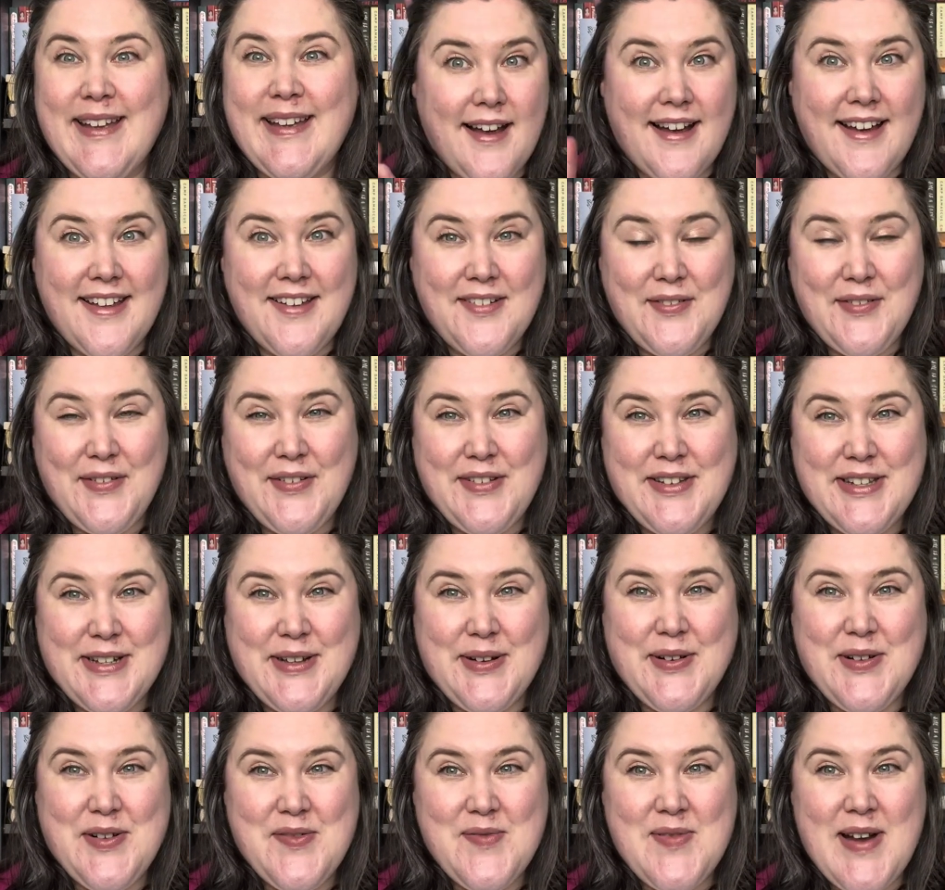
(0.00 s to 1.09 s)
I am going to
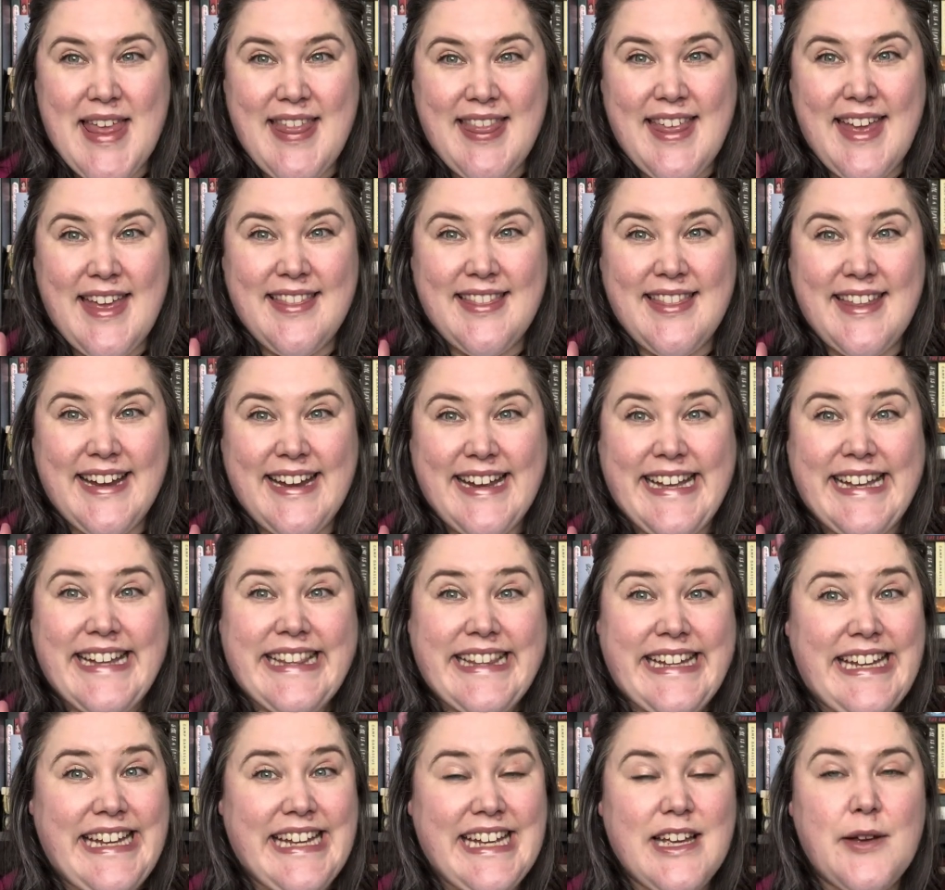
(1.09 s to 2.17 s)
go with The
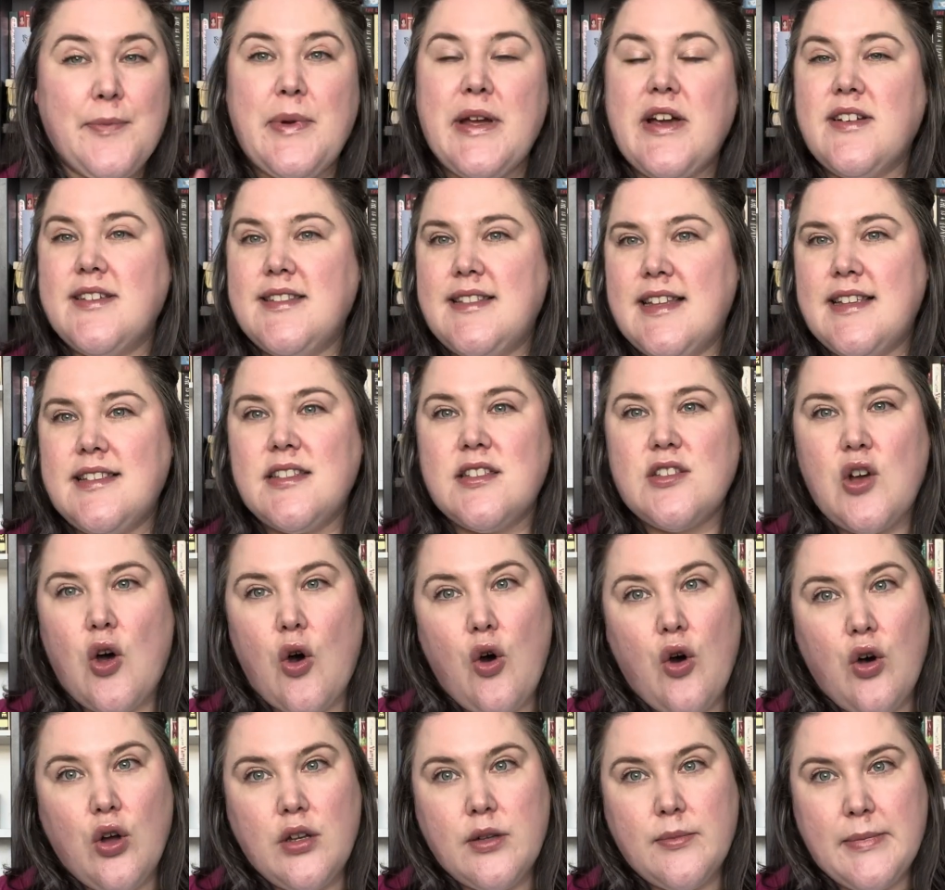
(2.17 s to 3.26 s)
Clique because this is
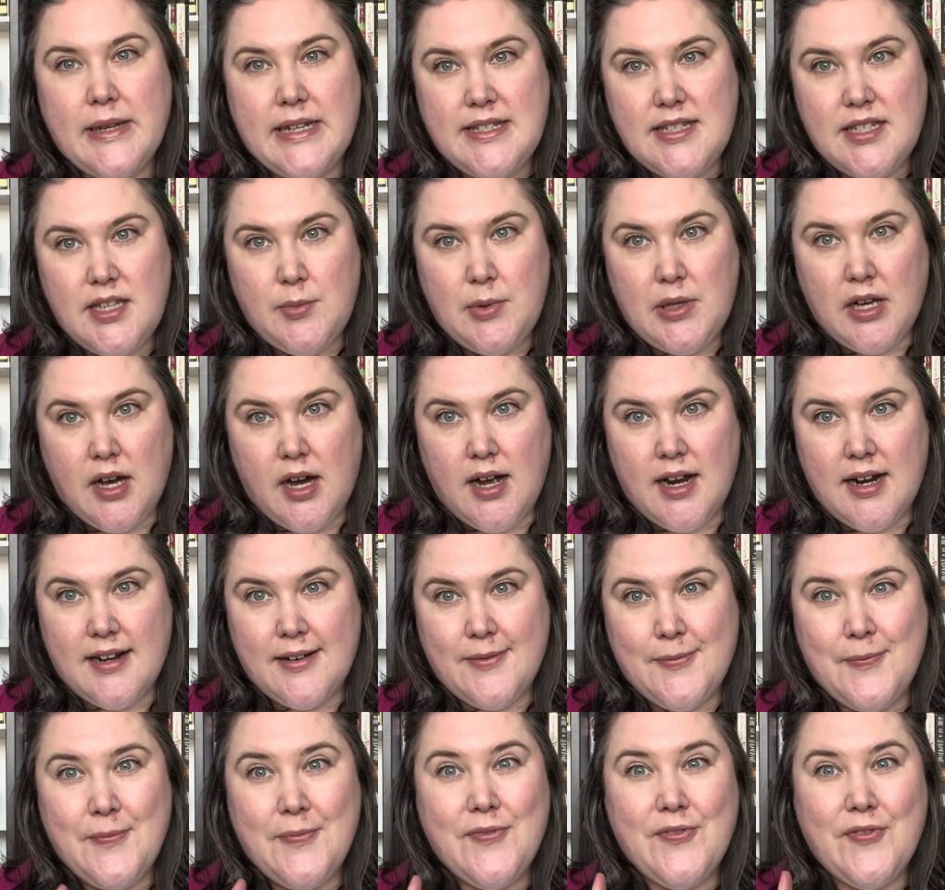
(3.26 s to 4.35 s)
on my TBR
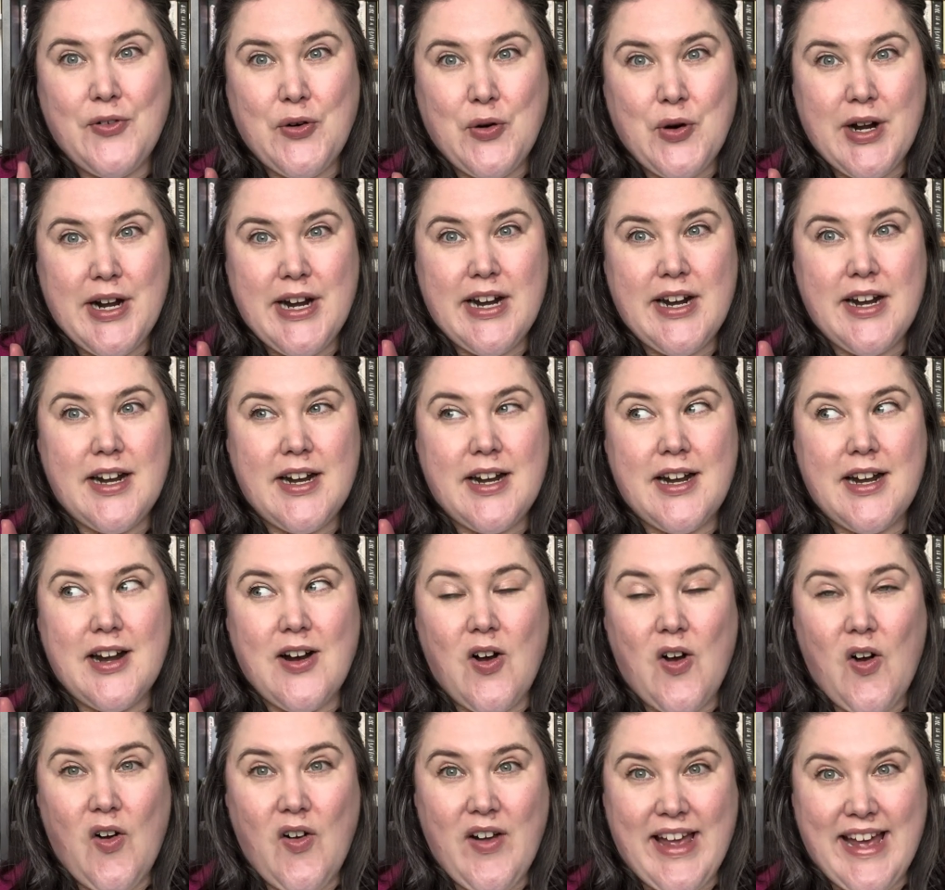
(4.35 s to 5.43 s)
for
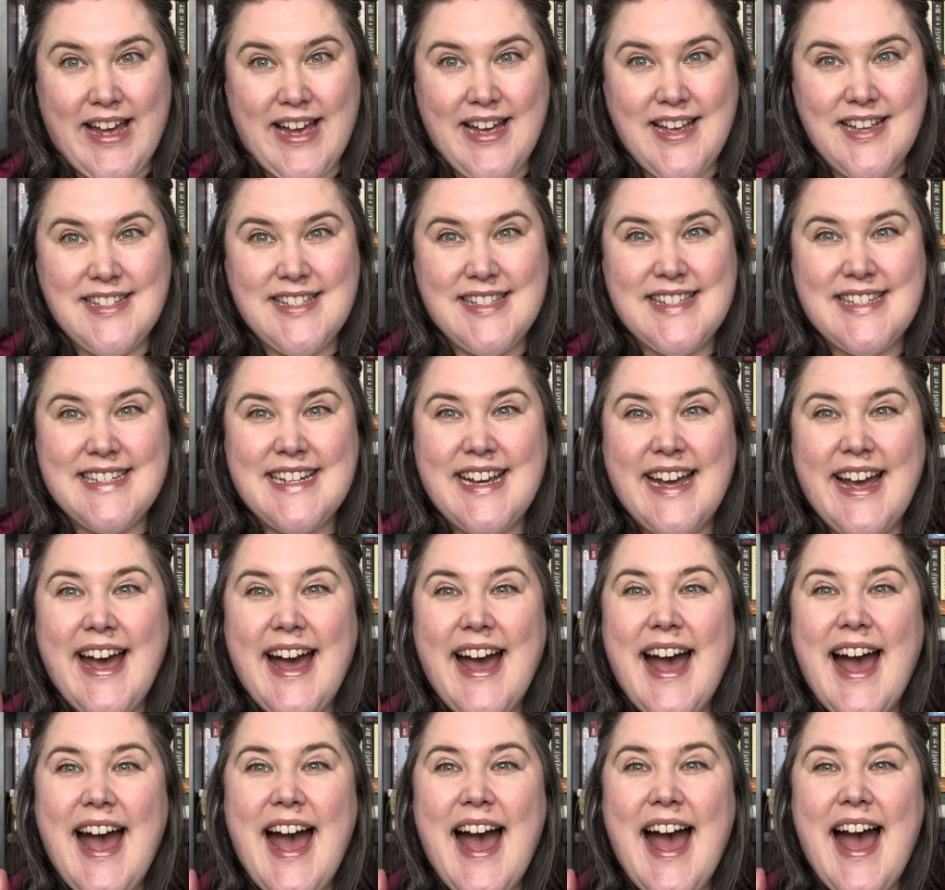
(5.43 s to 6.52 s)
August,
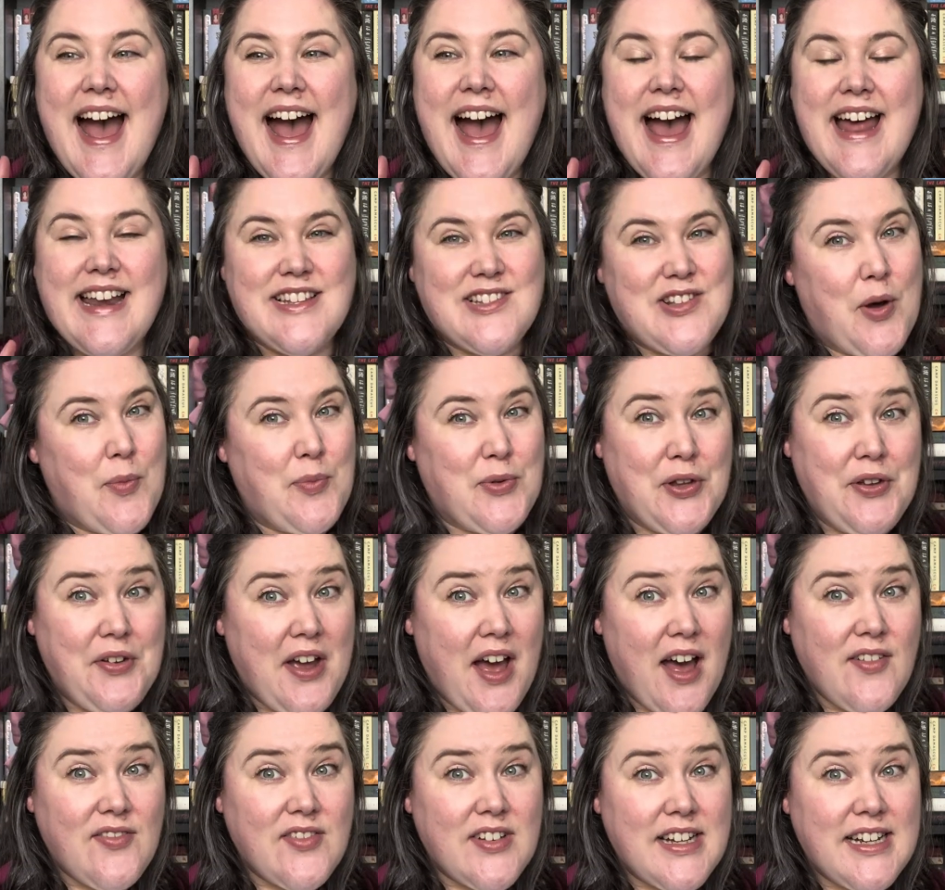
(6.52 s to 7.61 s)
and it's got a blue
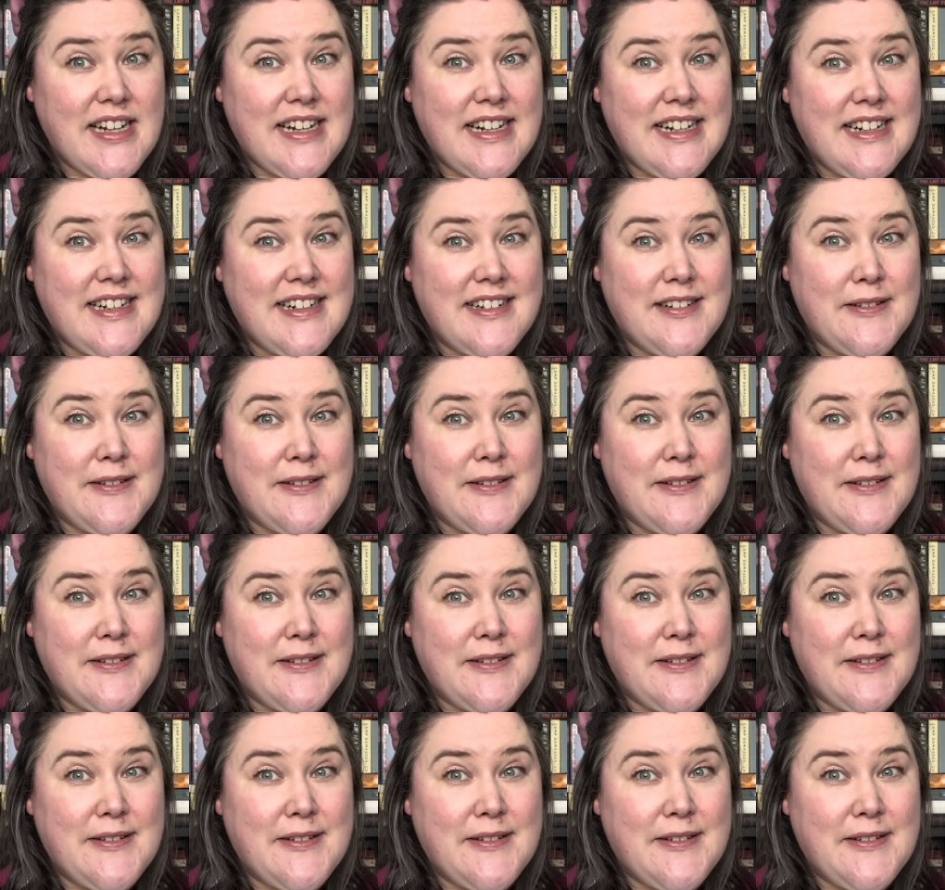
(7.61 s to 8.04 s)
cover.